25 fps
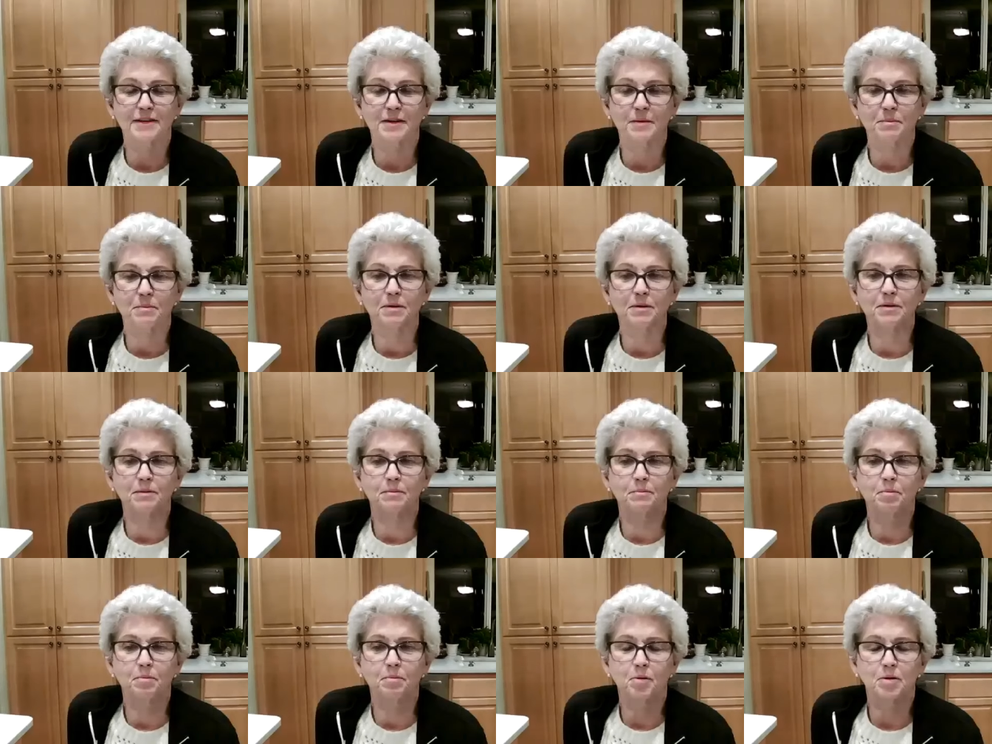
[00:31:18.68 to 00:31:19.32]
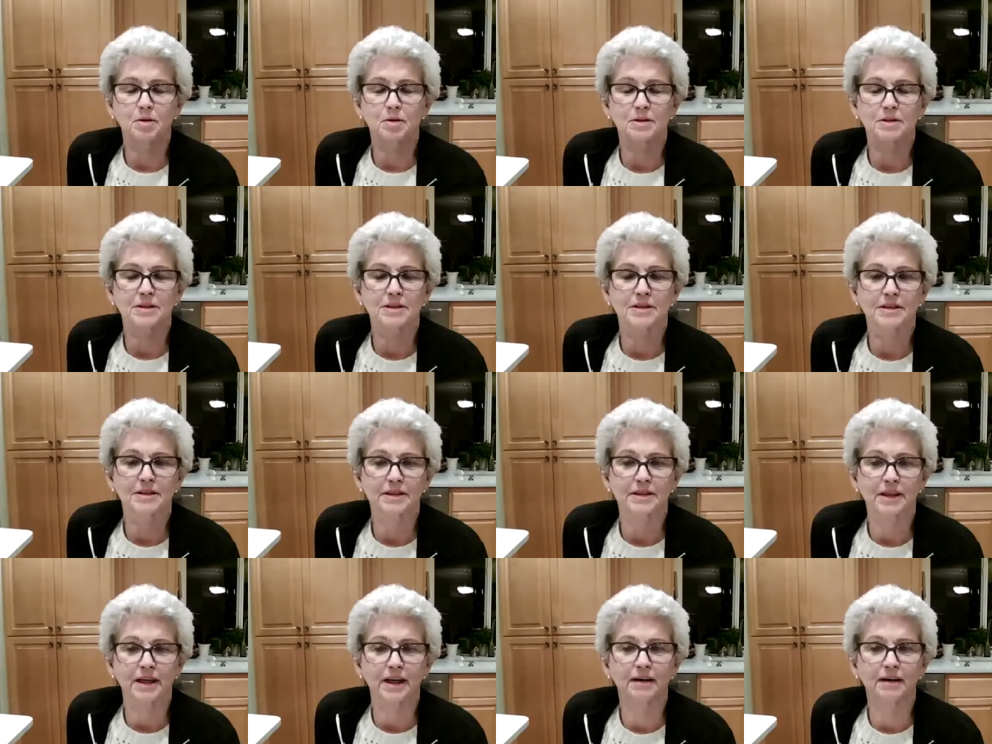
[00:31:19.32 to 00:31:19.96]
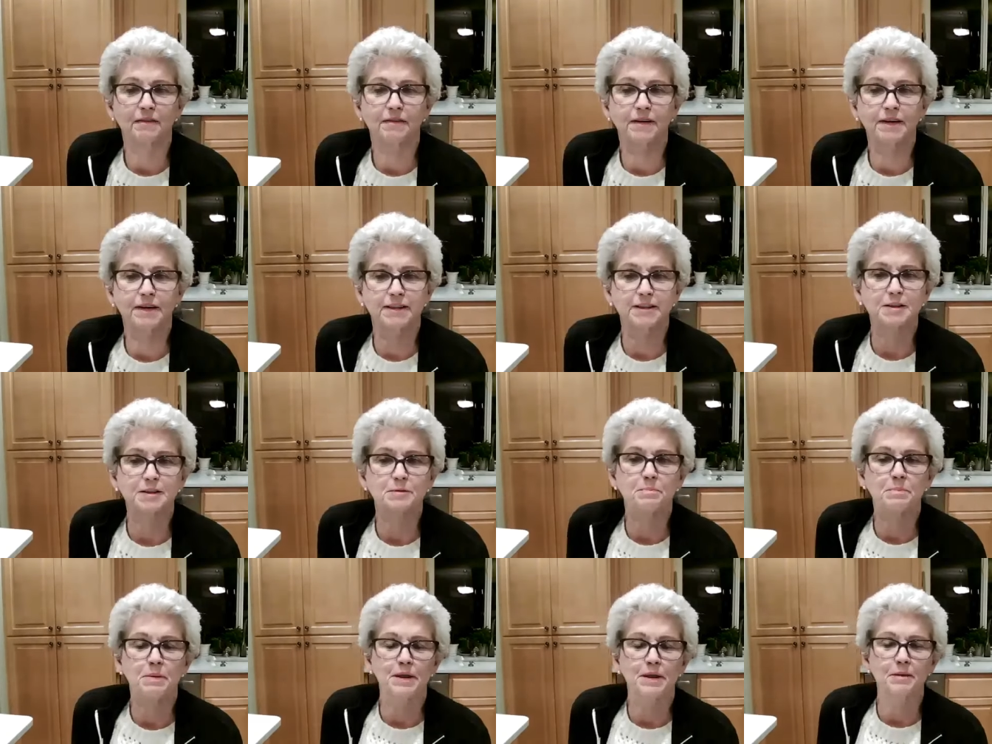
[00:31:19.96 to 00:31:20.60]
Because of the importance of
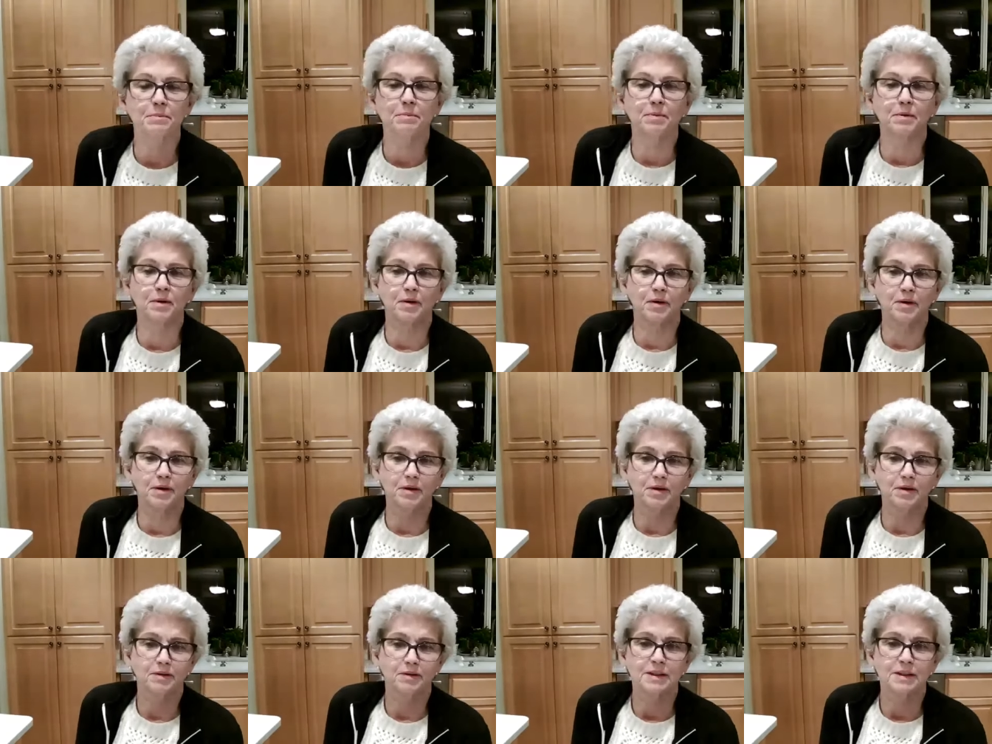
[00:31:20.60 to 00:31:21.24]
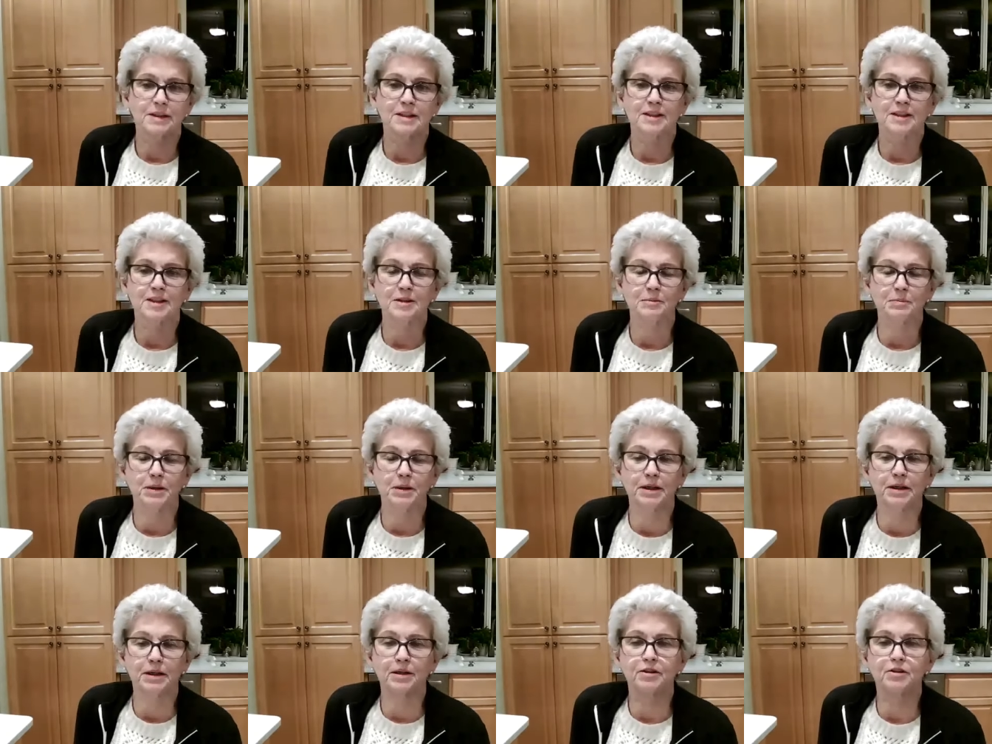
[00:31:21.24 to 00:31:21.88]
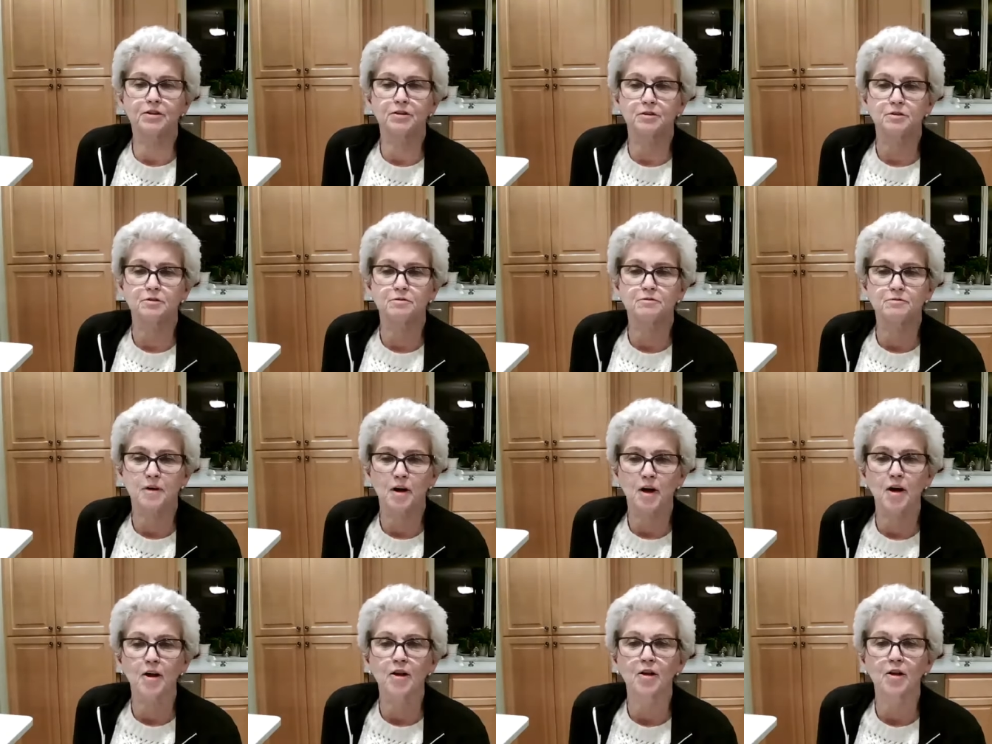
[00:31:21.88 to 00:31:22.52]
his people that he's speaking
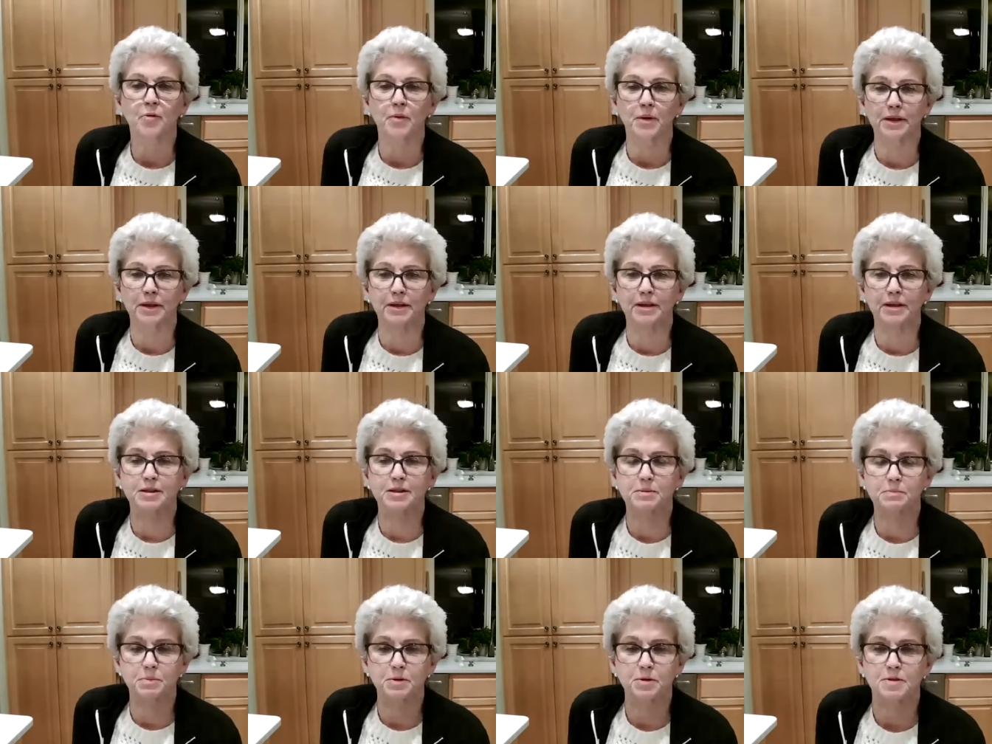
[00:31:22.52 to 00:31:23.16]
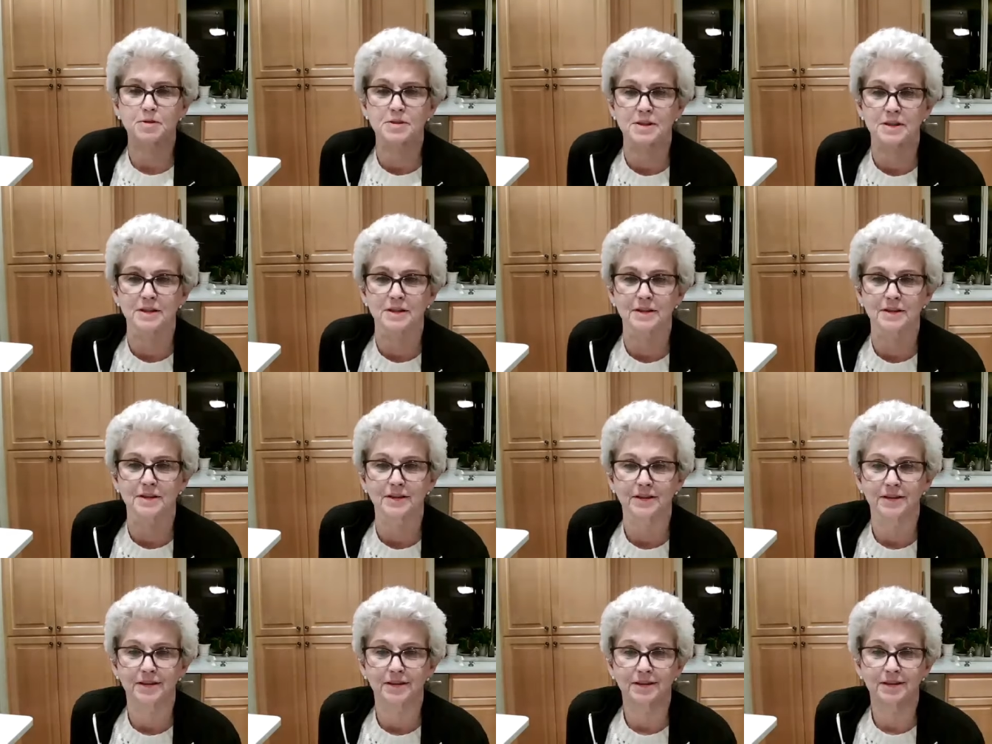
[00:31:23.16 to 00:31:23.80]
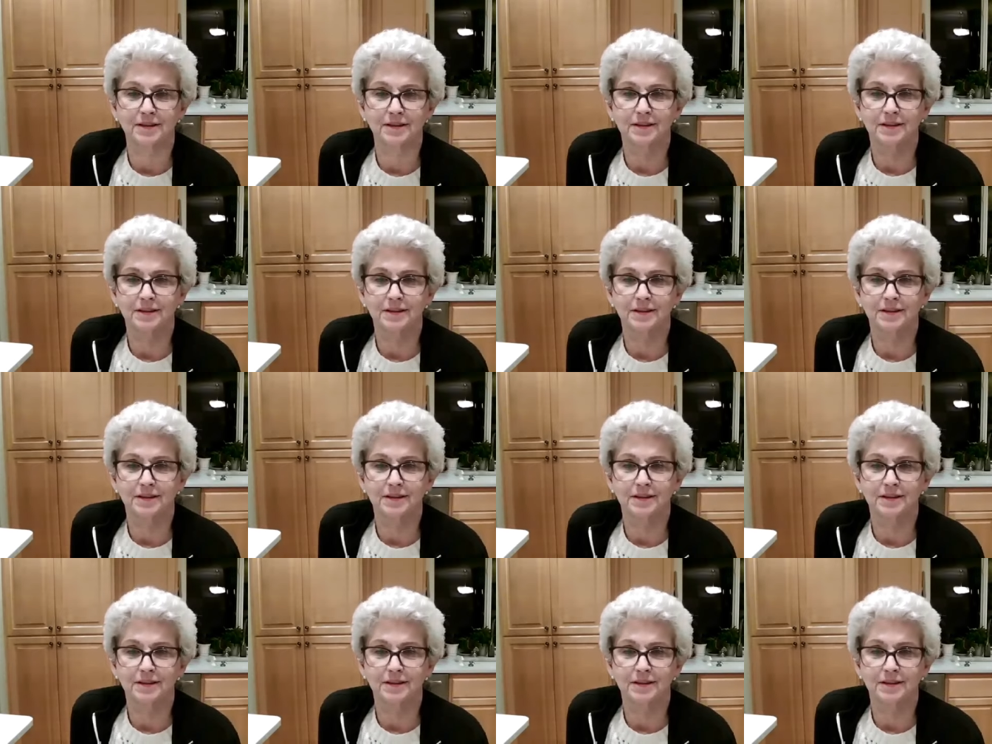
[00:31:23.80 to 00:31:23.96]
to following this person.